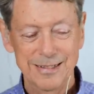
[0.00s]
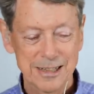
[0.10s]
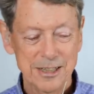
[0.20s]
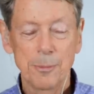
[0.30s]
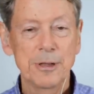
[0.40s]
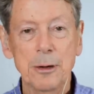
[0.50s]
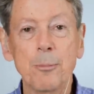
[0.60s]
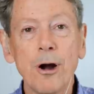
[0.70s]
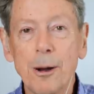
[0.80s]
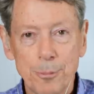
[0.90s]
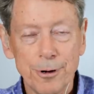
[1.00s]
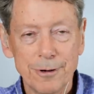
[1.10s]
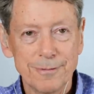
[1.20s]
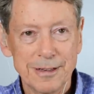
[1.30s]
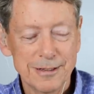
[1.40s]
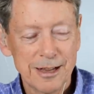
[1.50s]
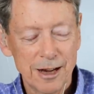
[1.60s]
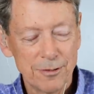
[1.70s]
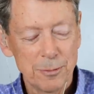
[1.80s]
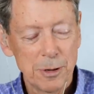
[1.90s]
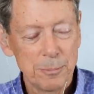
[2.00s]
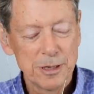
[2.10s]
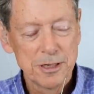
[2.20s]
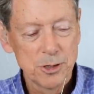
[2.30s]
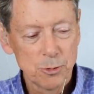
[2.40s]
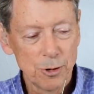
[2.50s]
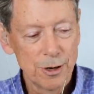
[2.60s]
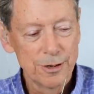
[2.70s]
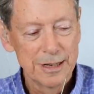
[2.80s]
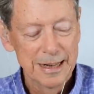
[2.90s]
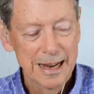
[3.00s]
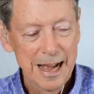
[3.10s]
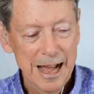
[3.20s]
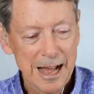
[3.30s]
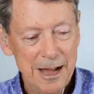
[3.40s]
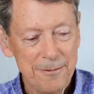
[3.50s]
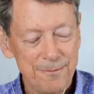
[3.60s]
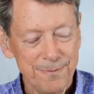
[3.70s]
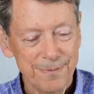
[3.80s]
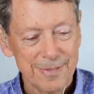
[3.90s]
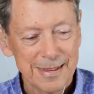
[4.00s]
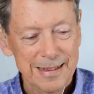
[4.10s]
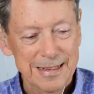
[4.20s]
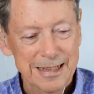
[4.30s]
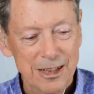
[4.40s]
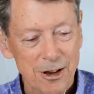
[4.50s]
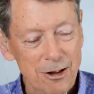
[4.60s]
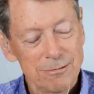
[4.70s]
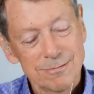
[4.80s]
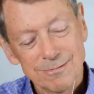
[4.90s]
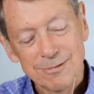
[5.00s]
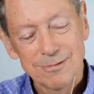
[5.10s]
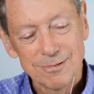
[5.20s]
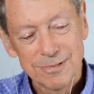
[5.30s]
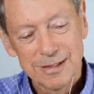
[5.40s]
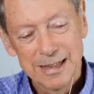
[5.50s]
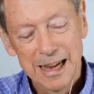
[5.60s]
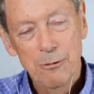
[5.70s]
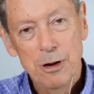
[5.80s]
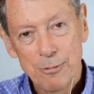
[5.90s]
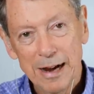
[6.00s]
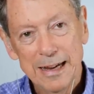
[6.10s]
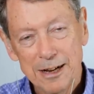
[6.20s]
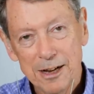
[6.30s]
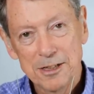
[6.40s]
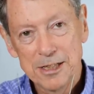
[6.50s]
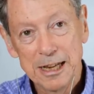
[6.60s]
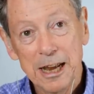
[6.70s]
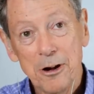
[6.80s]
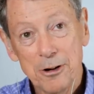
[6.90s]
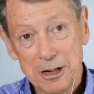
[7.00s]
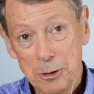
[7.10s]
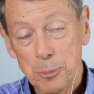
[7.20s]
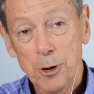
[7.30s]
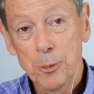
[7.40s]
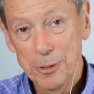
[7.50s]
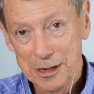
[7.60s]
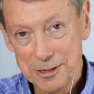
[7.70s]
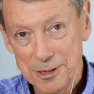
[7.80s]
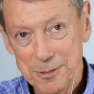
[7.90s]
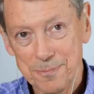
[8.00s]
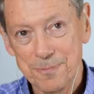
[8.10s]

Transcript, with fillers: did something improper and kind of in my business world. Uh, you know, can we recognize the inherent impermanence